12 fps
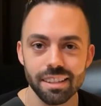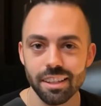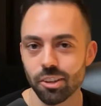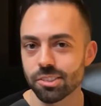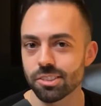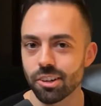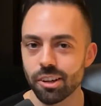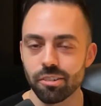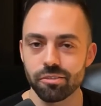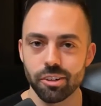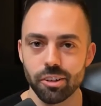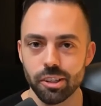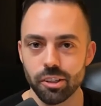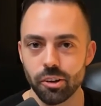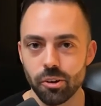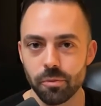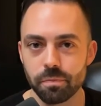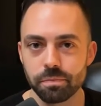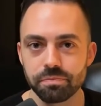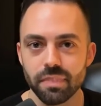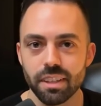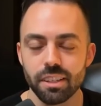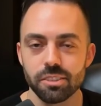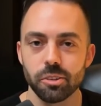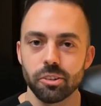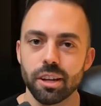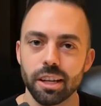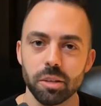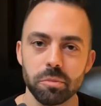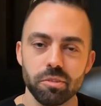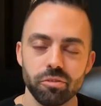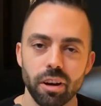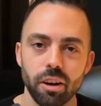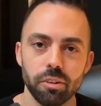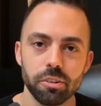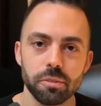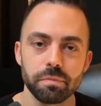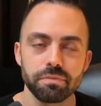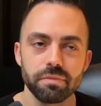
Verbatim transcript: They all start out very low. So mm-hmm. they're not going to be found.